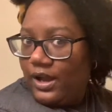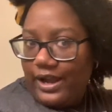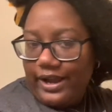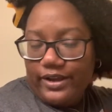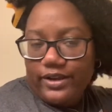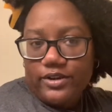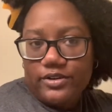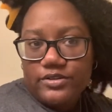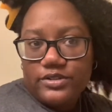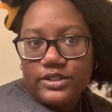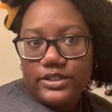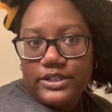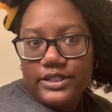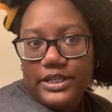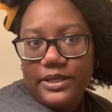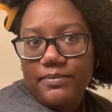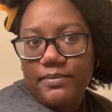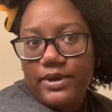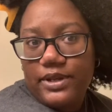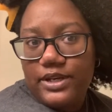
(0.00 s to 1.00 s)
I usually
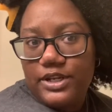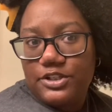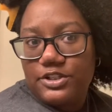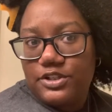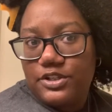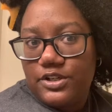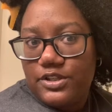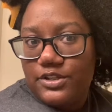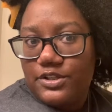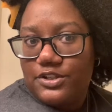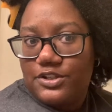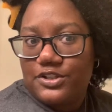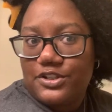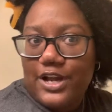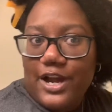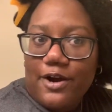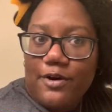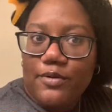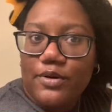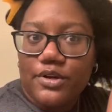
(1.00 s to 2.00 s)
deep condition in the
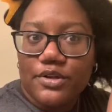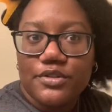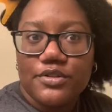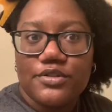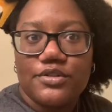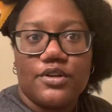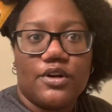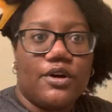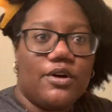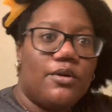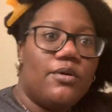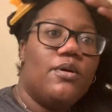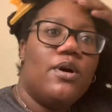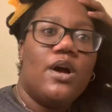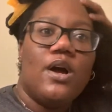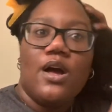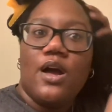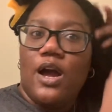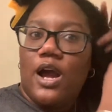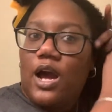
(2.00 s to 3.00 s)
shower, so
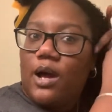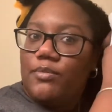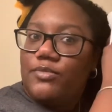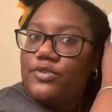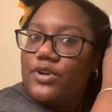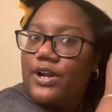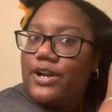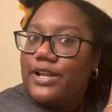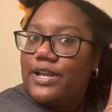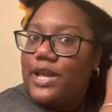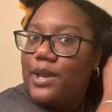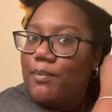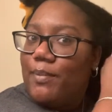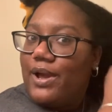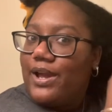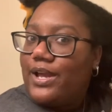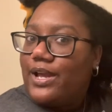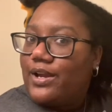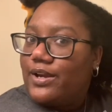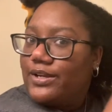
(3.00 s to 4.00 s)
I'm trying to get
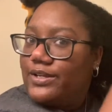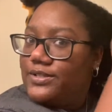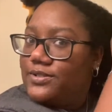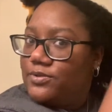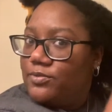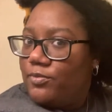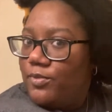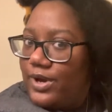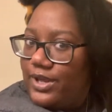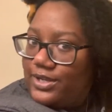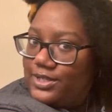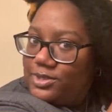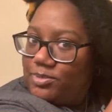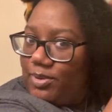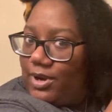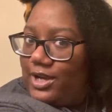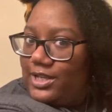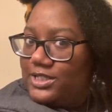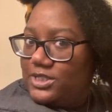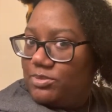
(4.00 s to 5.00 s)
my hair as wet as
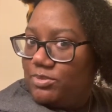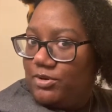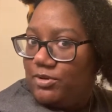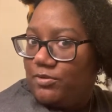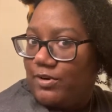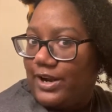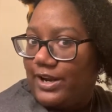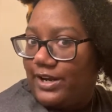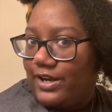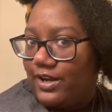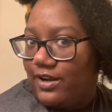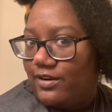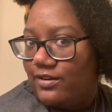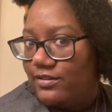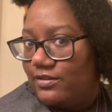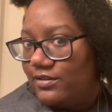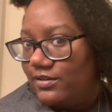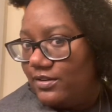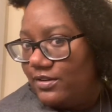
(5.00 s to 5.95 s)
possible right now.